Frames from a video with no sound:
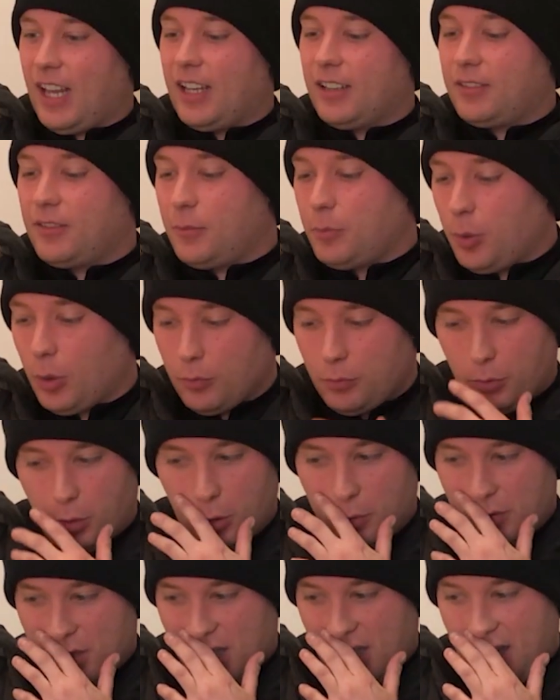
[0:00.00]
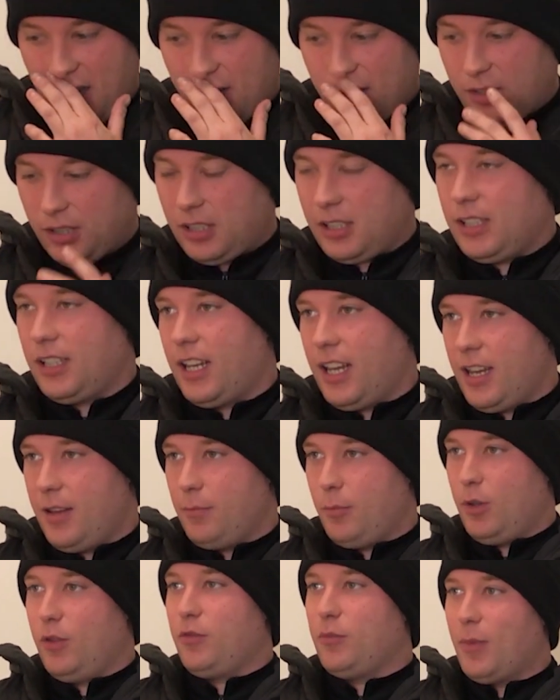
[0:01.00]
Yeah, Putnam Road reserves.
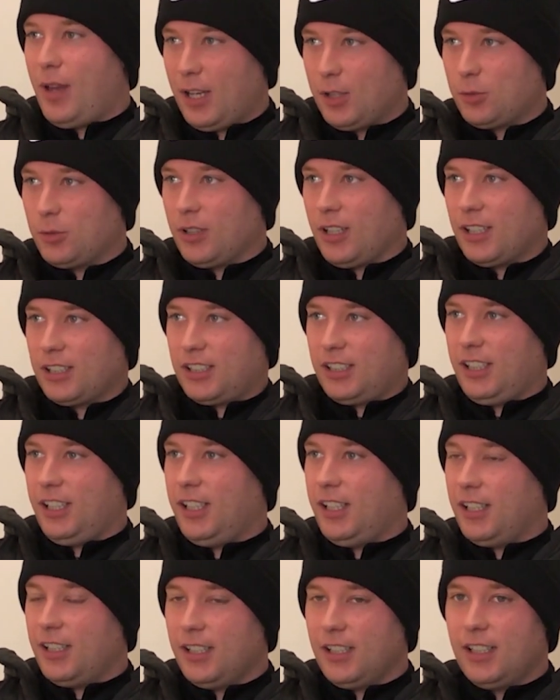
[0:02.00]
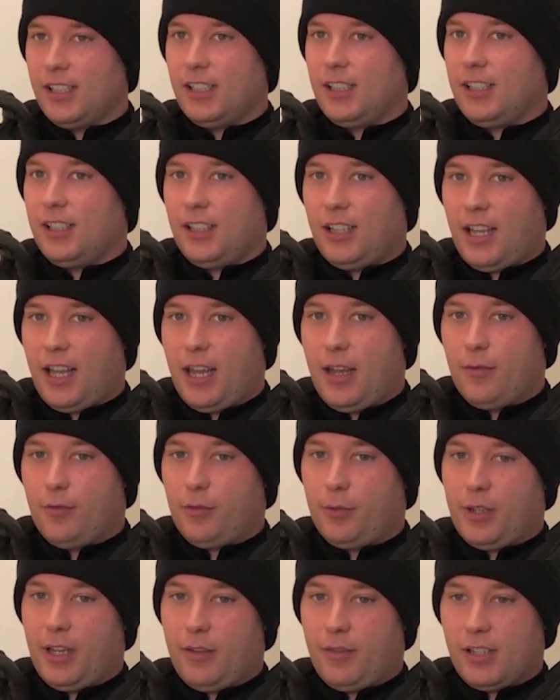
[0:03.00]
Moved from Heswell last year,
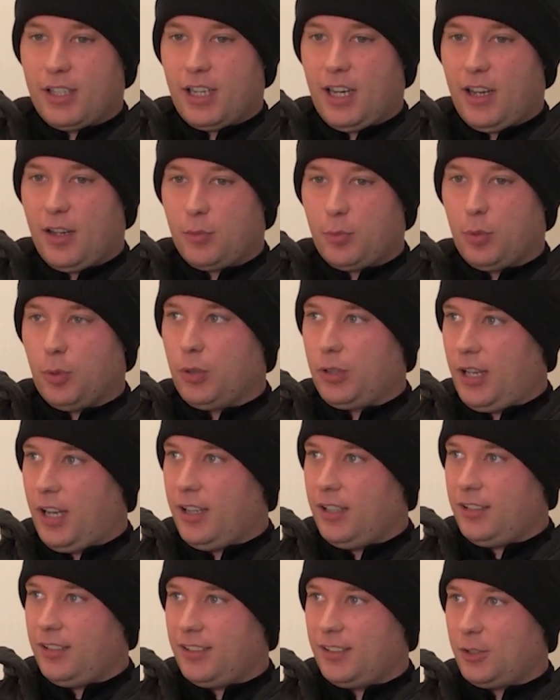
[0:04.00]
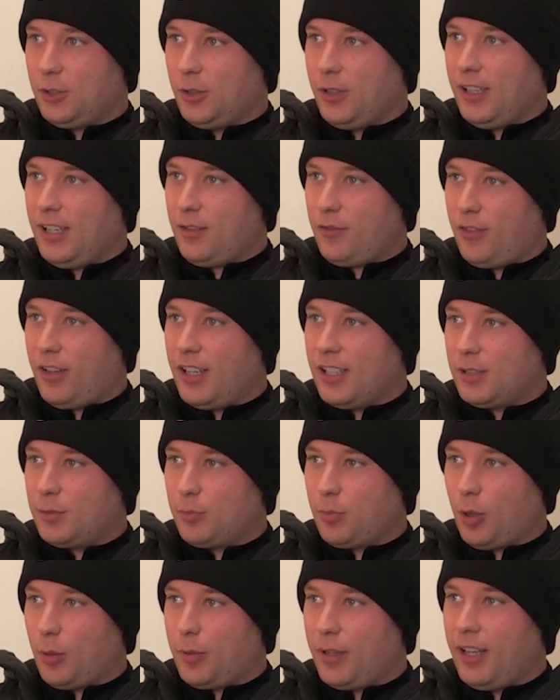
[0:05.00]
from their reserves. But yeah, enjoying it.
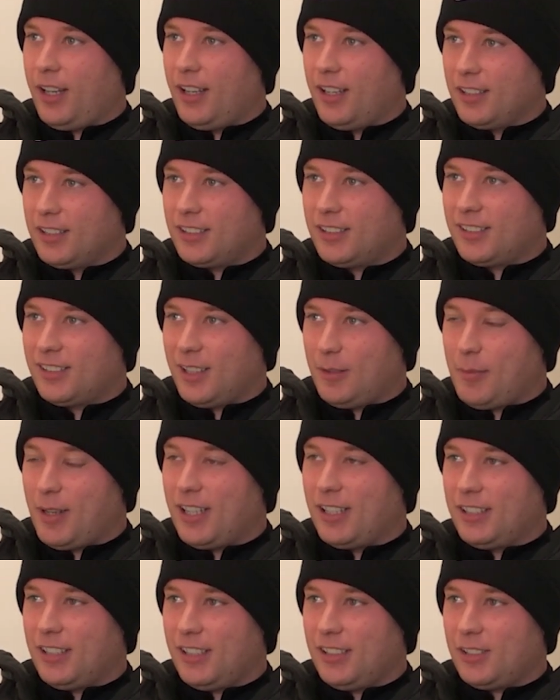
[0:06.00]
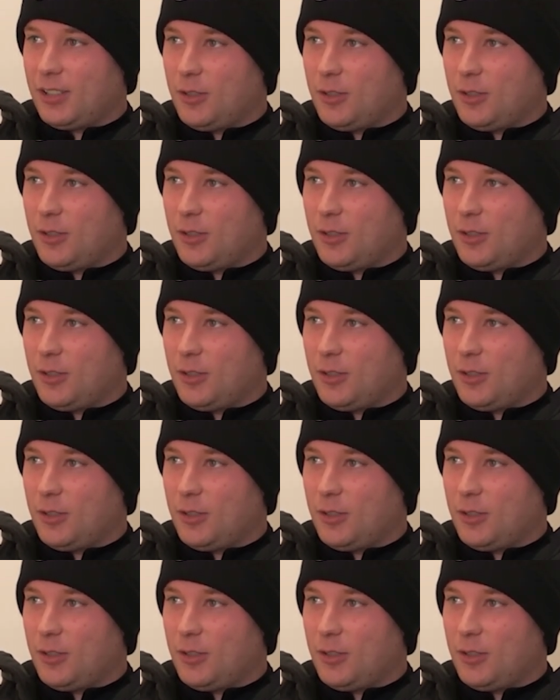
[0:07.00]
First proper year as a manager.